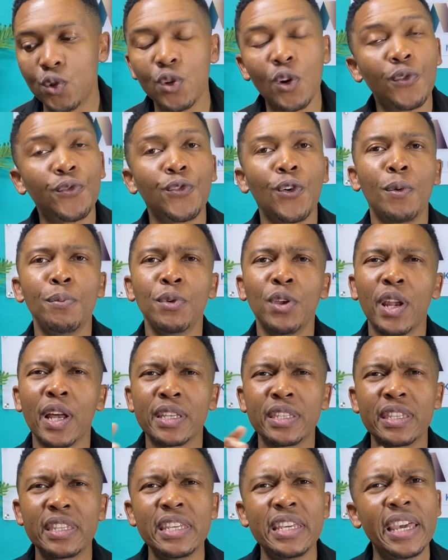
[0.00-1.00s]
your formula
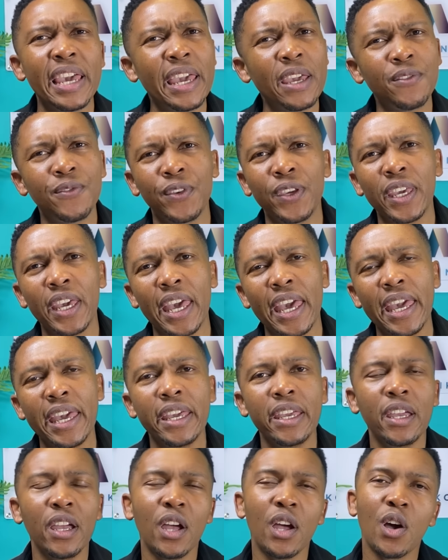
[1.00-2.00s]

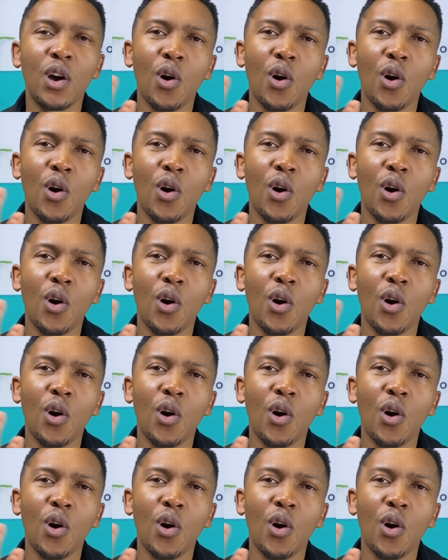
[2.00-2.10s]
CAVA